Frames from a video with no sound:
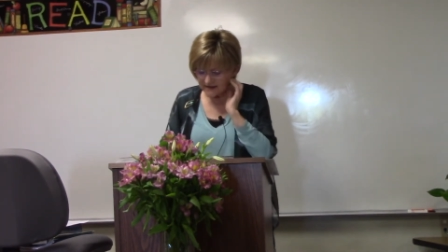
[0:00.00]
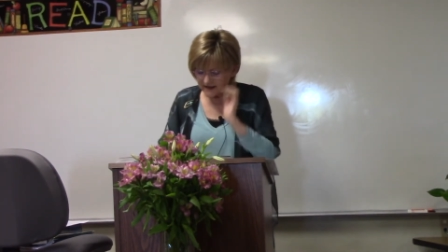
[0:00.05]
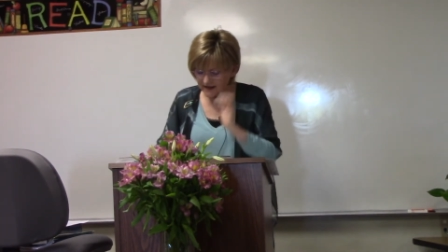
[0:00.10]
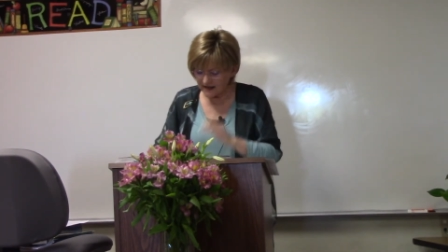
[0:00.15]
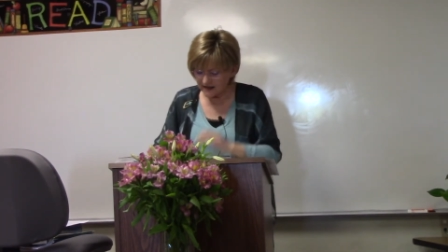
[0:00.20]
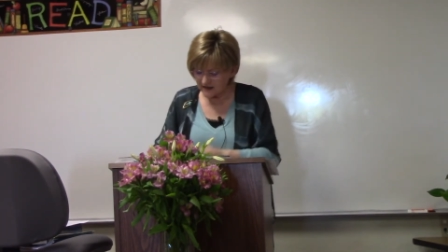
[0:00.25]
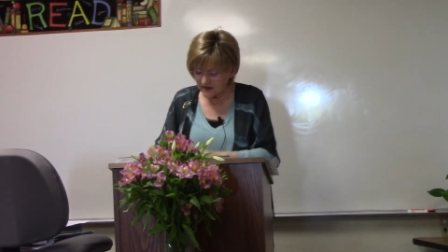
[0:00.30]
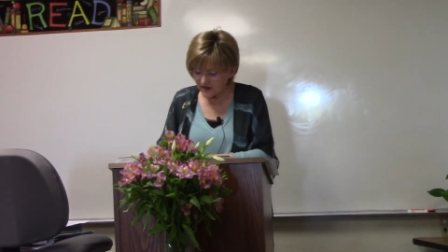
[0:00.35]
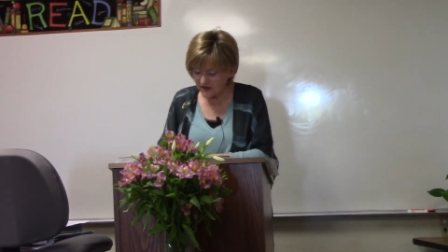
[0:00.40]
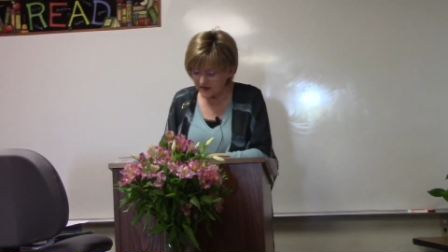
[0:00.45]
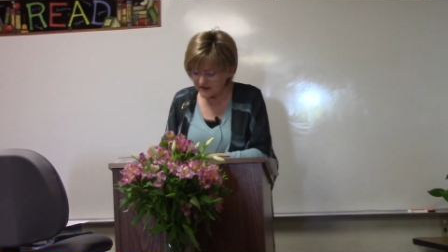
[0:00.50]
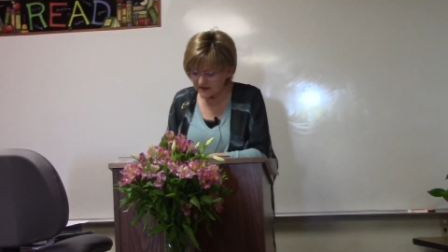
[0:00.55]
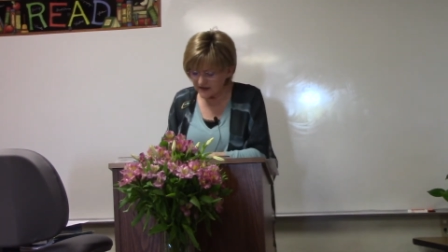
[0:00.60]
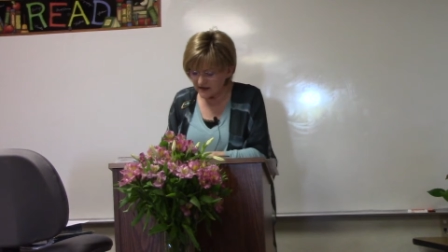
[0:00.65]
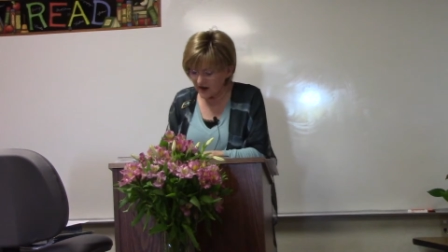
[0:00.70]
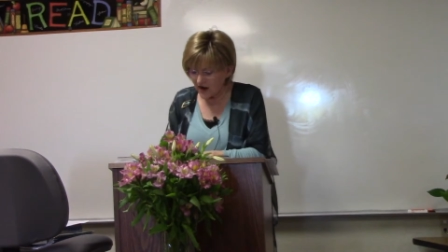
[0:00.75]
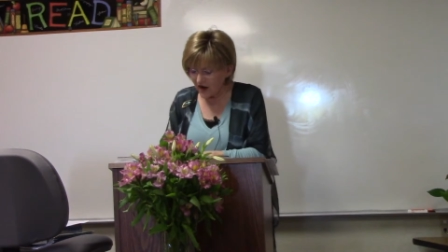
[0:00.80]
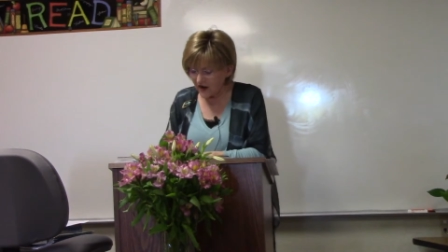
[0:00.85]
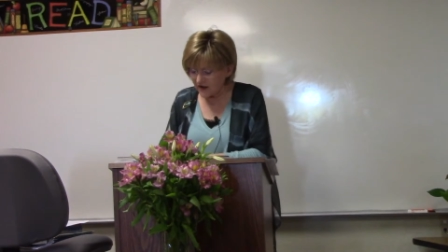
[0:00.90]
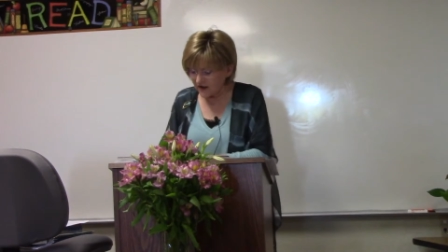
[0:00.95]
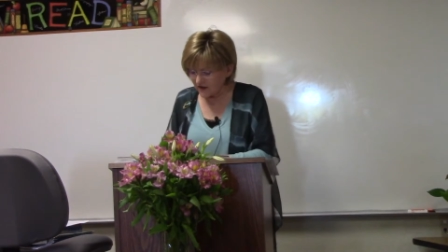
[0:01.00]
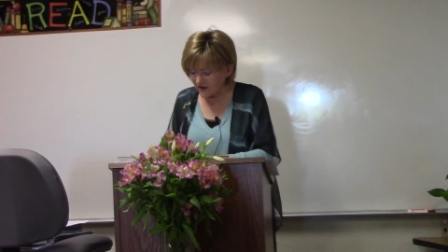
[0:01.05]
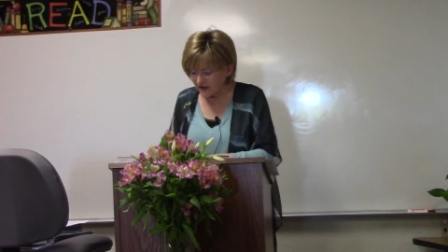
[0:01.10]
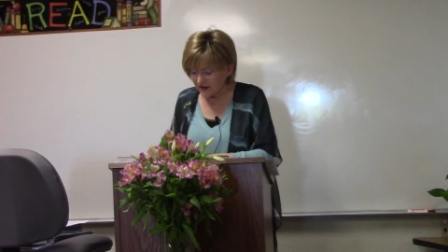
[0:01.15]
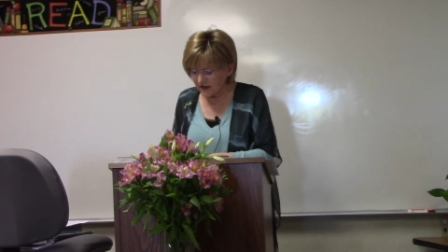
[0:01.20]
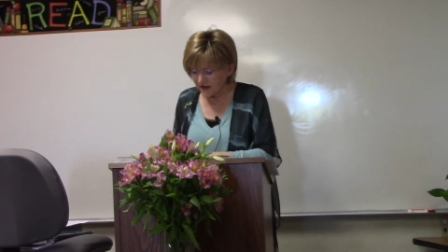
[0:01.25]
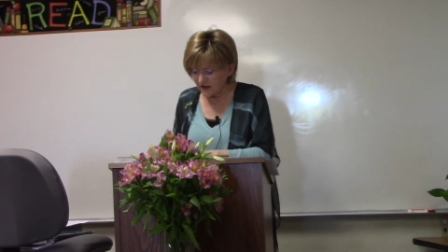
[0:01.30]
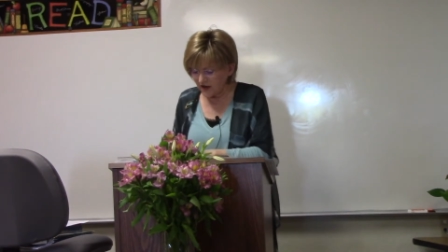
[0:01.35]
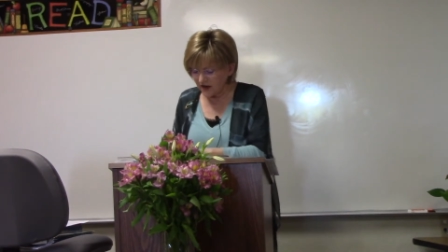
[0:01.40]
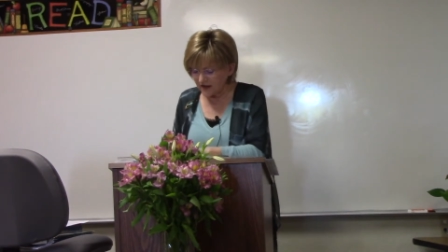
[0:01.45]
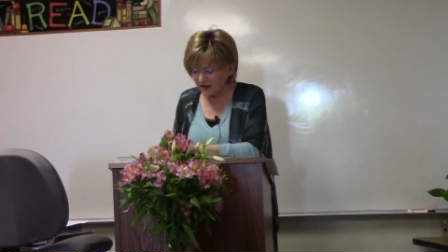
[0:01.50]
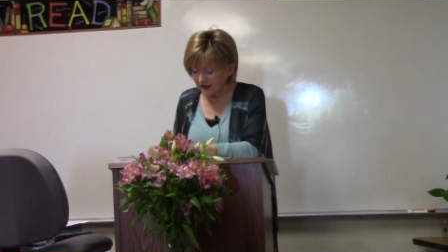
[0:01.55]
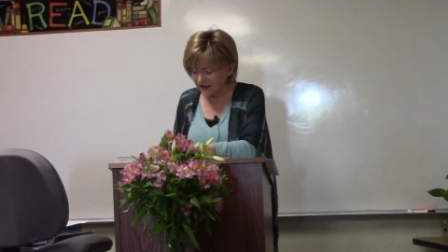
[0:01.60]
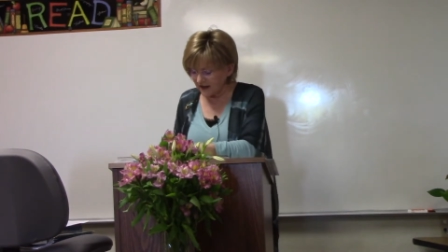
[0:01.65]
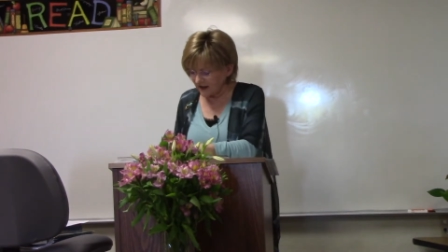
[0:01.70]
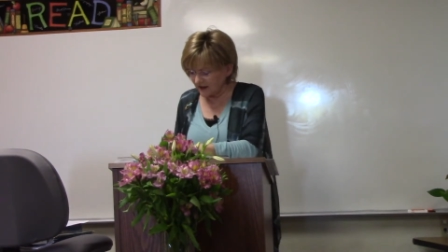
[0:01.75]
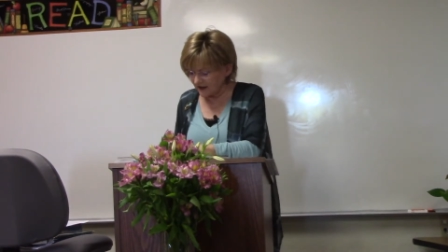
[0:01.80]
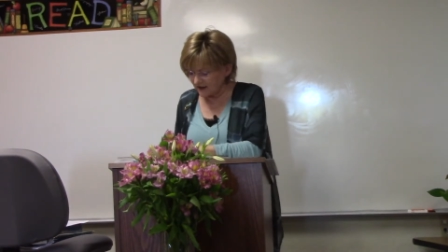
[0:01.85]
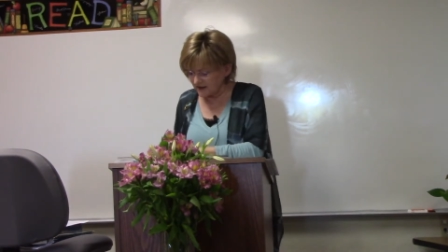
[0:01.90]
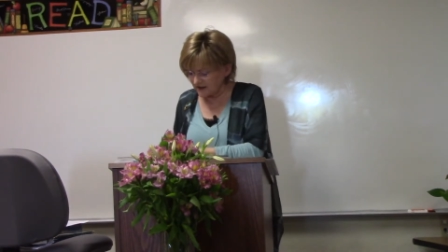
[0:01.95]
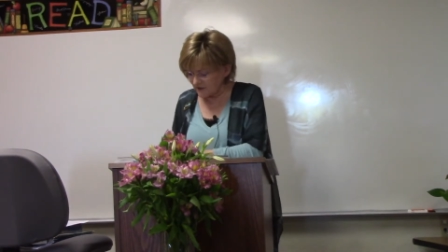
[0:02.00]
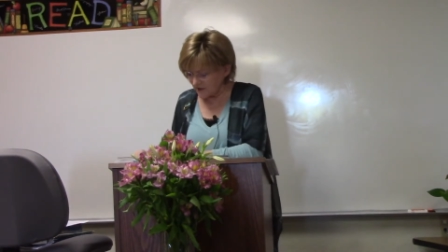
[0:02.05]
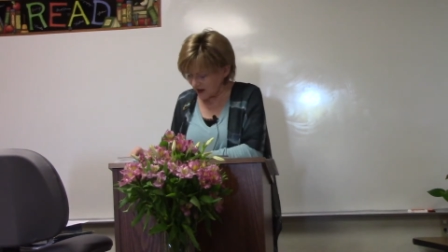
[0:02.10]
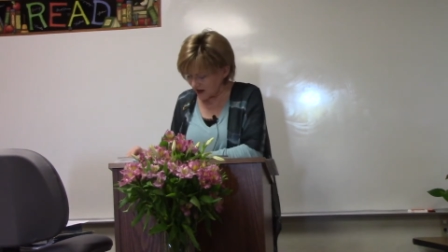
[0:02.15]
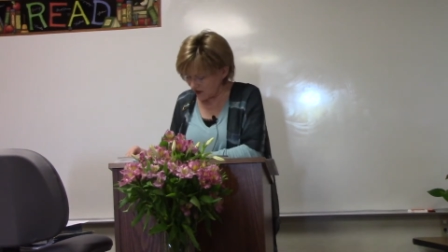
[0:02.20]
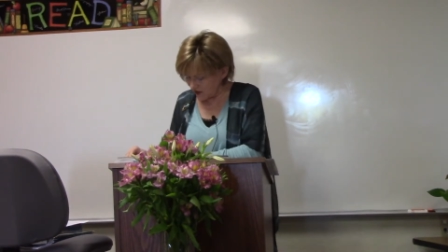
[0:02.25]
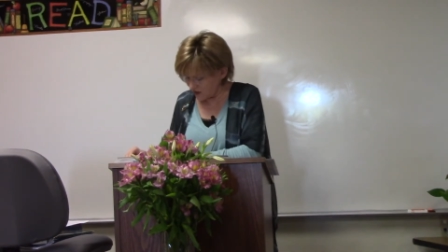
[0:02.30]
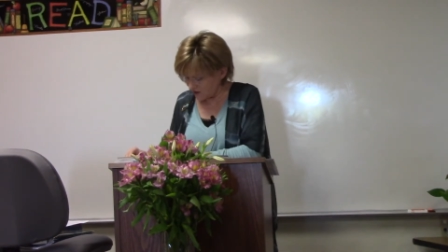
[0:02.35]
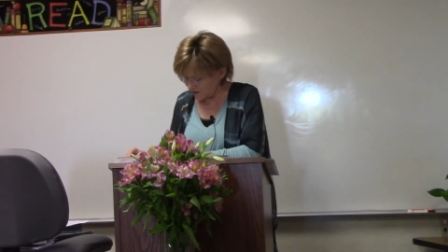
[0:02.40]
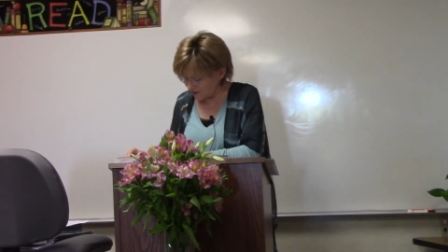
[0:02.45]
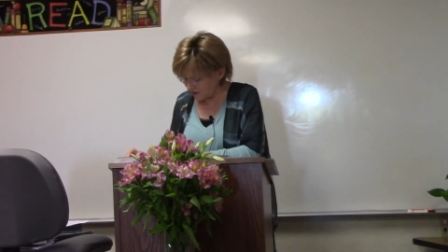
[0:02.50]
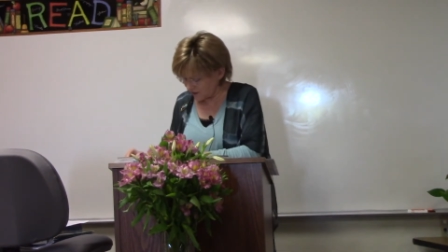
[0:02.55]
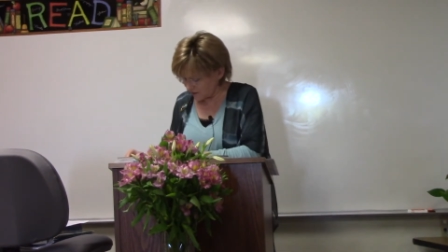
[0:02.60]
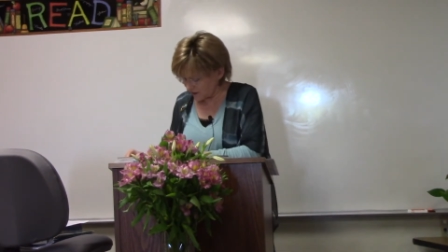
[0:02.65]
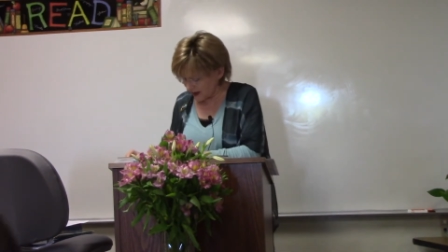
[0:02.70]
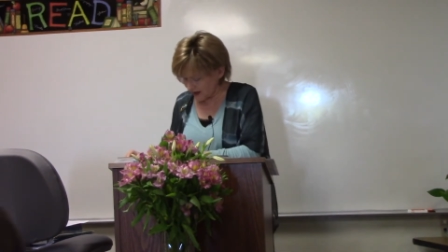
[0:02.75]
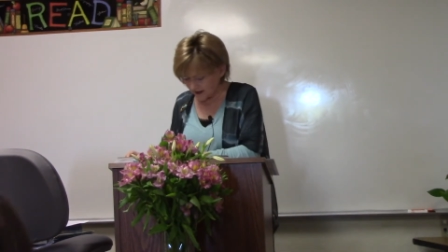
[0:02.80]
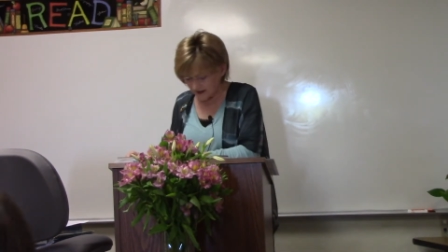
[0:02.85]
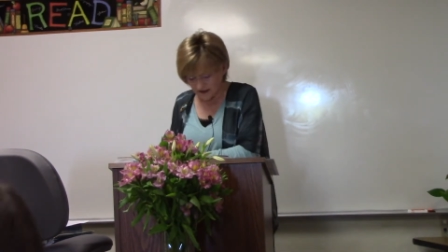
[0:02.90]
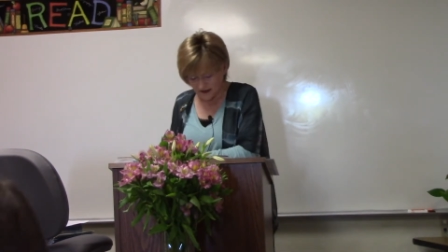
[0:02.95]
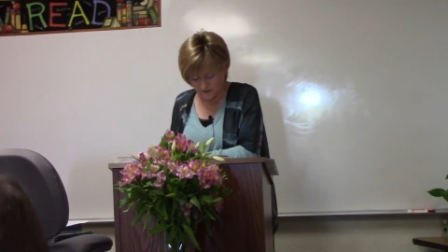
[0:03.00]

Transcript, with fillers: thing, there is an article here on legalism. I hope you read it.